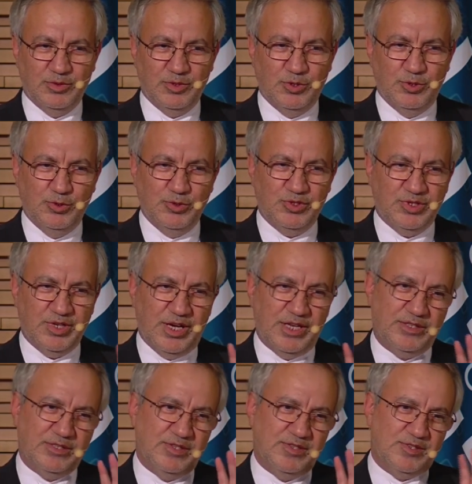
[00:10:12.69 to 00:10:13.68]
look
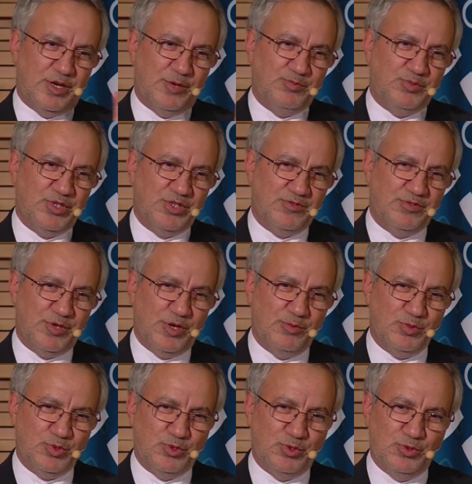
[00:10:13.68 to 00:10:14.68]
at the subject
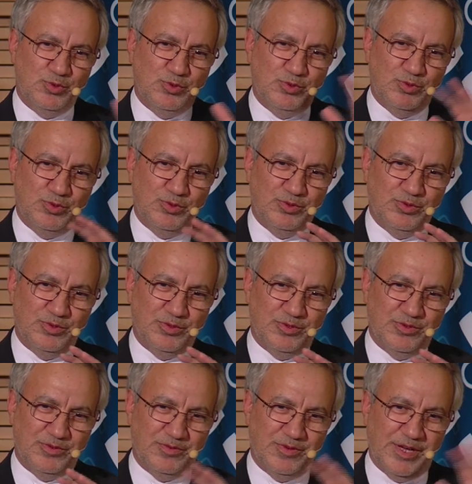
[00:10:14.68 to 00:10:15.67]
from two
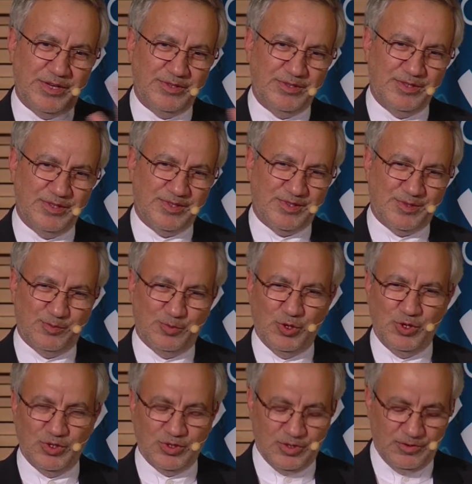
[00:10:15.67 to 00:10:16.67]
various
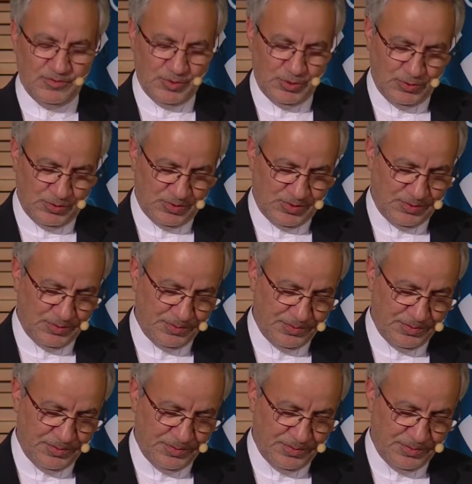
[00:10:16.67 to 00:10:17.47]
point of views.